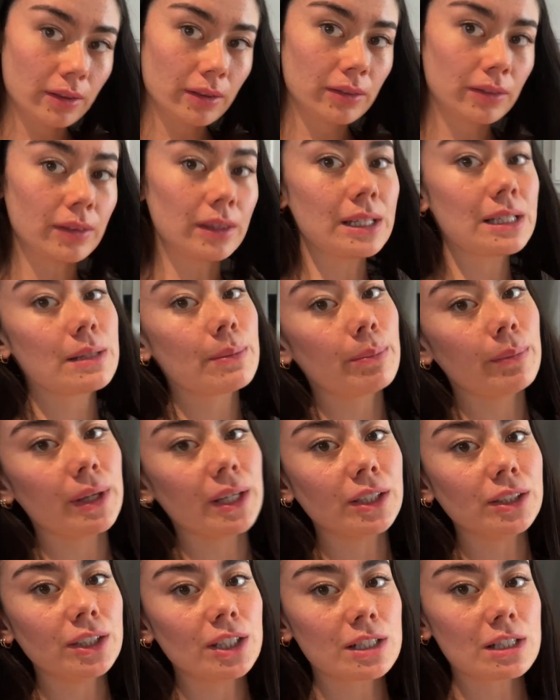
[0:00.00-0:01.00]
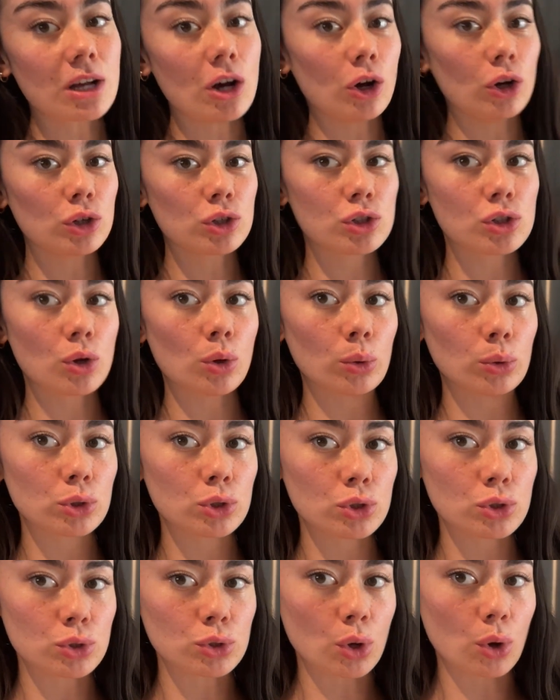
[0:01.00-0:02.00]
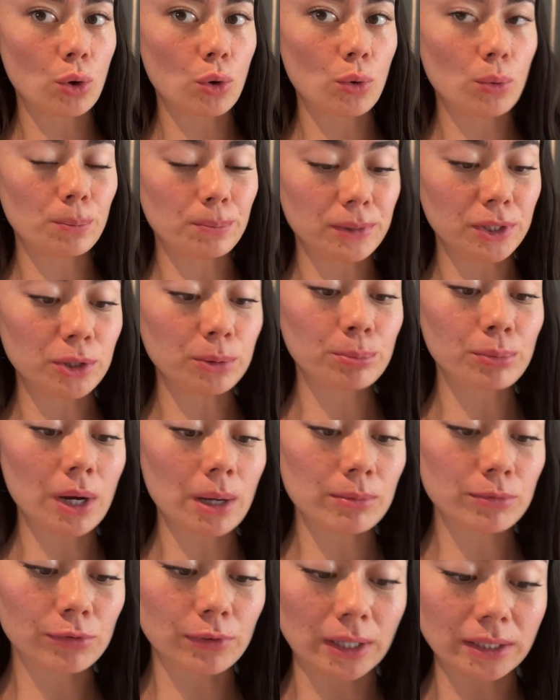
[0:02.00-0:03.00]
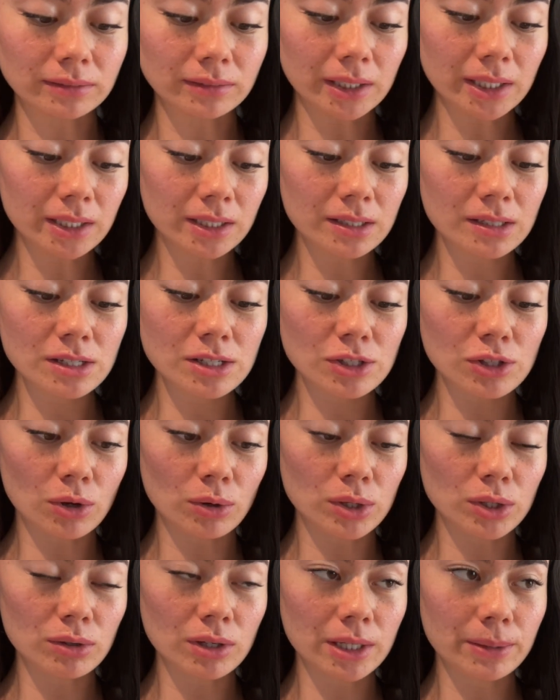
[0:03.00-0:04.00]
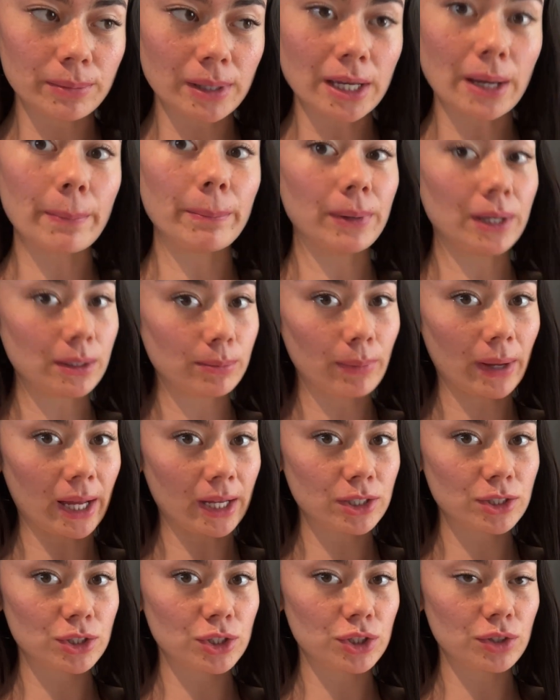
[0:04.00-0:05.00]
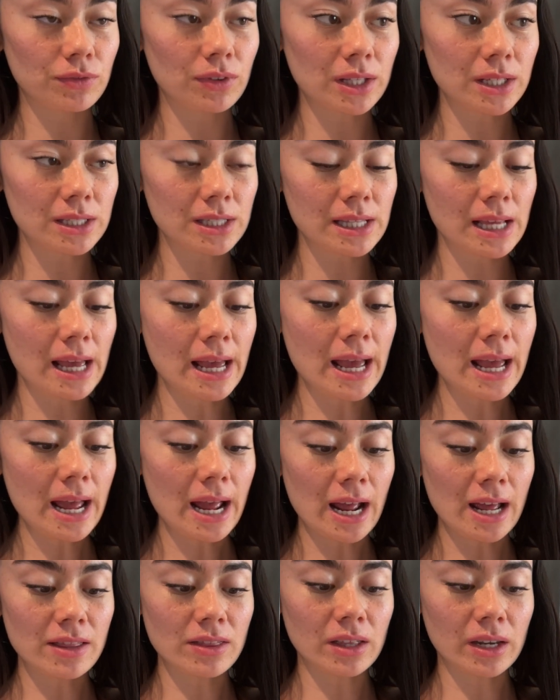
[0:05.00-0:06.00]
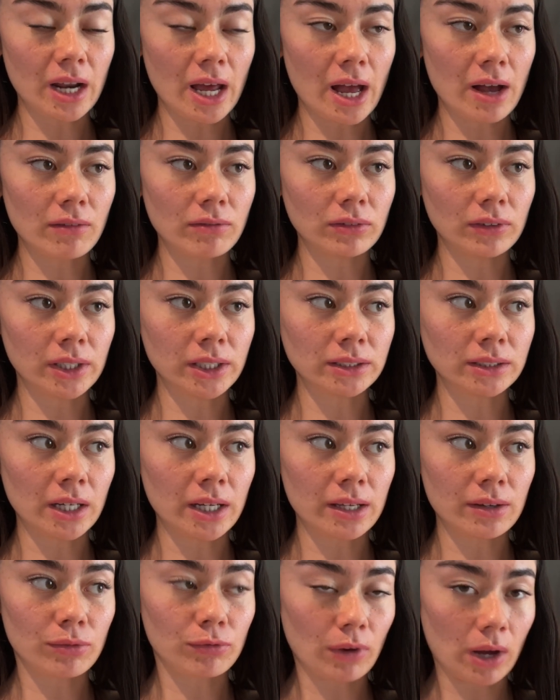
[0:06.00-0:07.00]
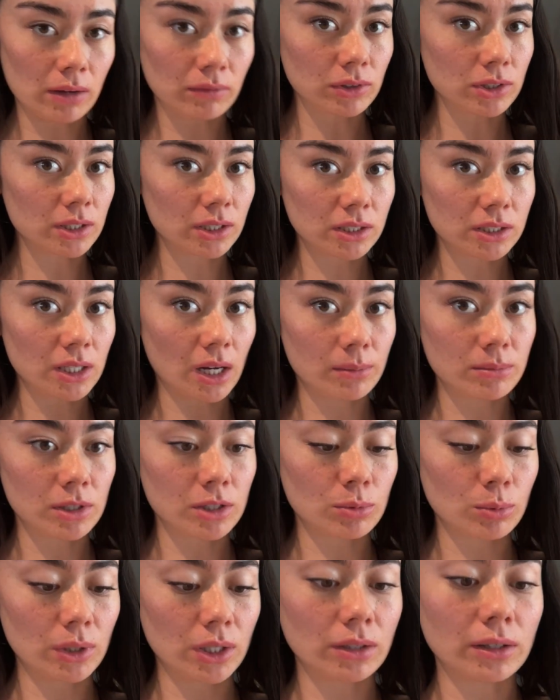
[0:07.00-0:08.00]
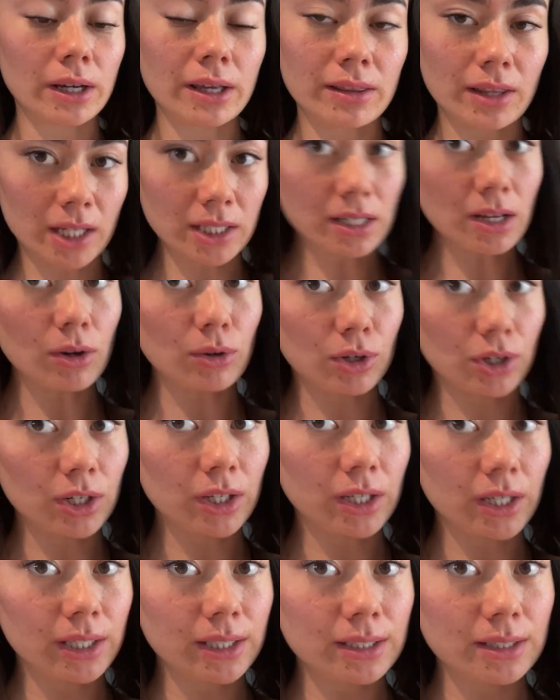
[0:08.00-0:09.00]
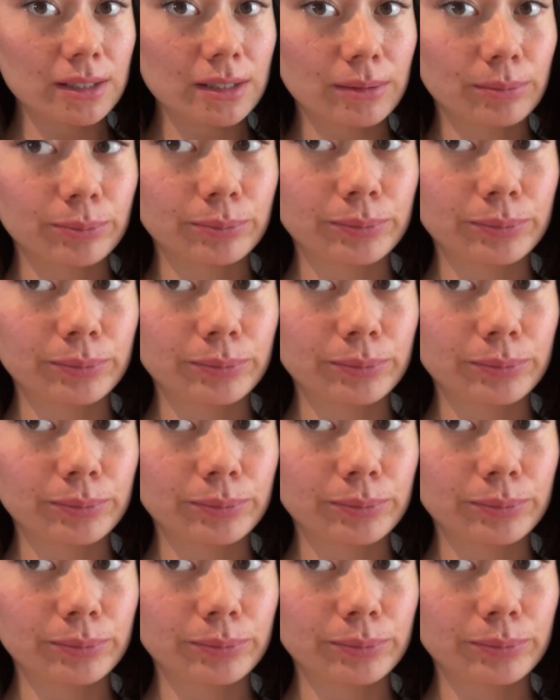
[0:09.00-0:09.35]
This meal is also so meal prep friendly. So you can make a big batch of this and then have it like 5 or 6 times this week. Like, that's how good it is.